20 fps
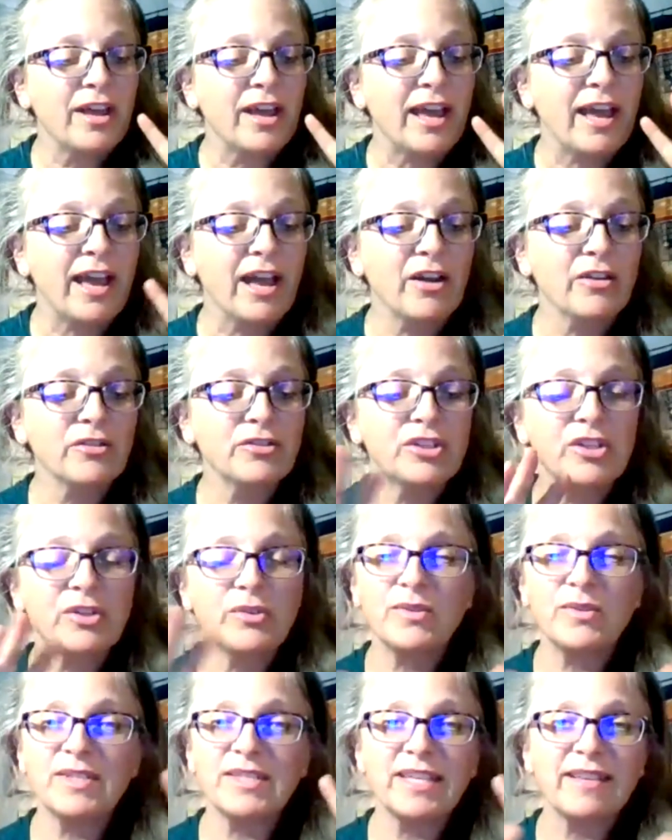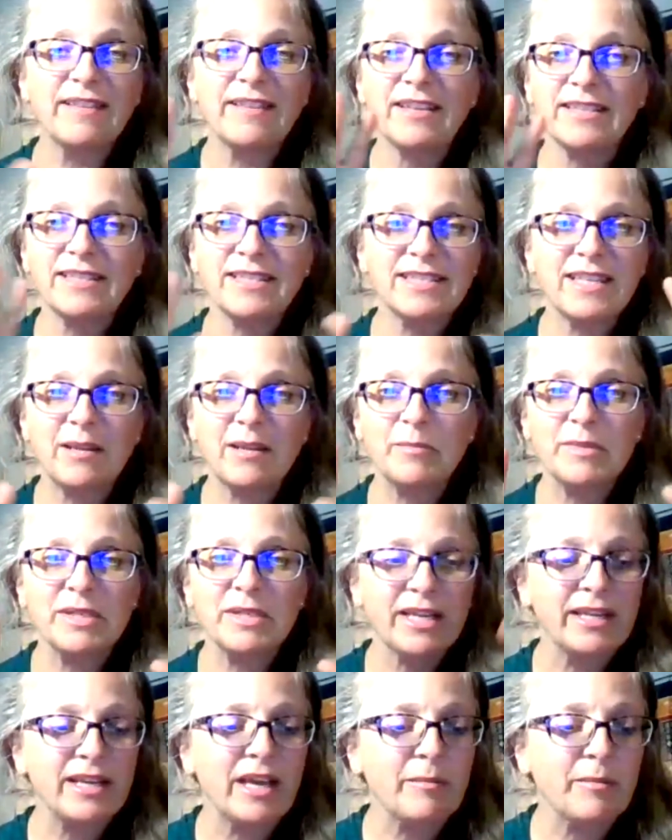How do you see that same
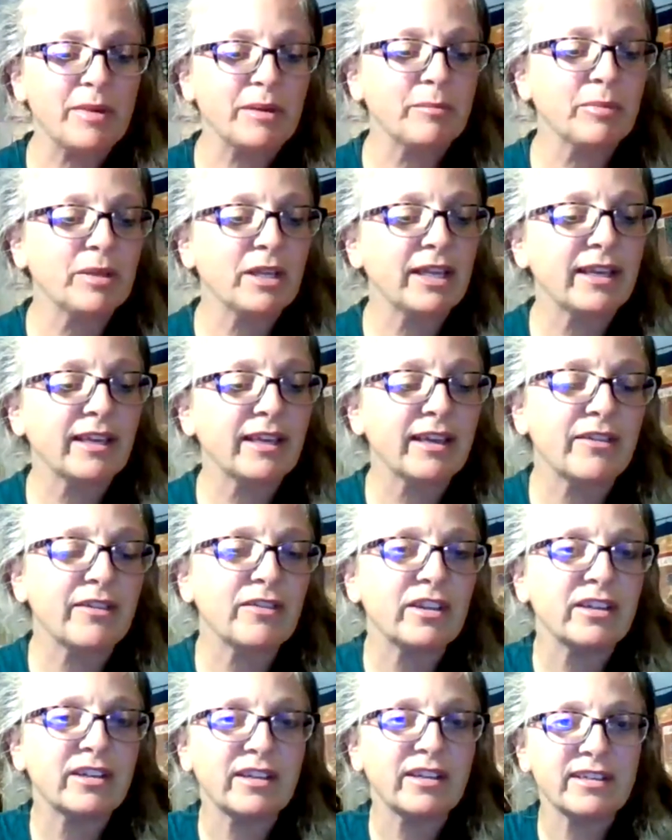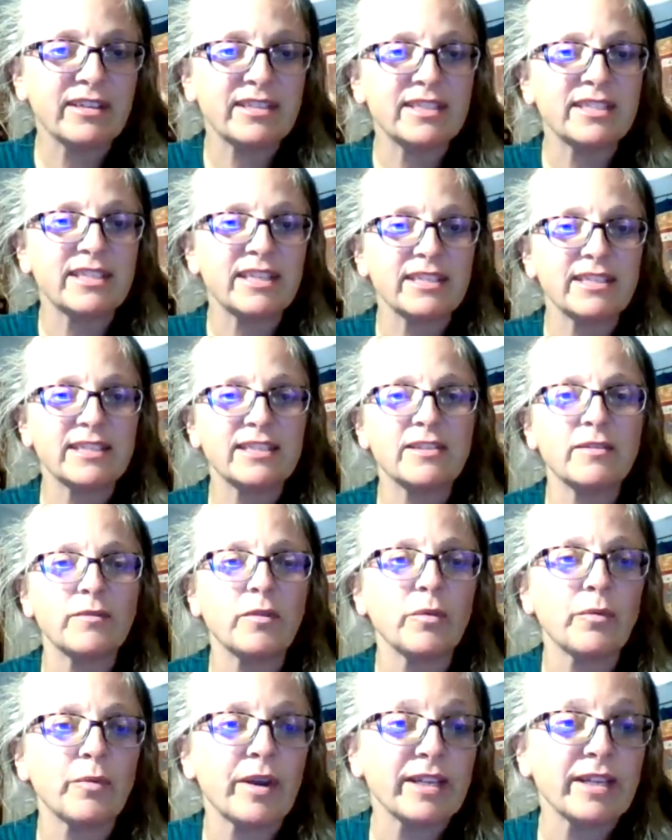dynamic playing out in the United States
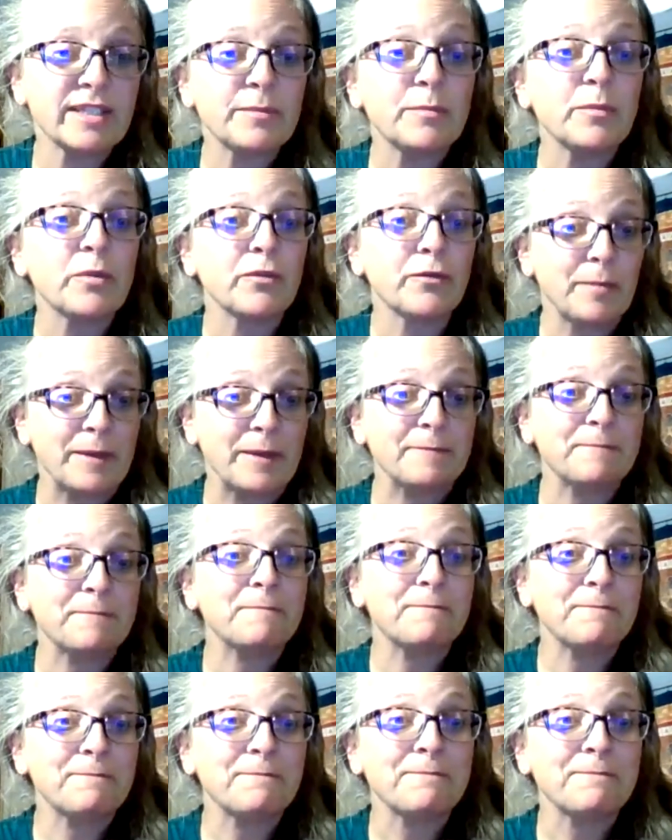civil rights movement?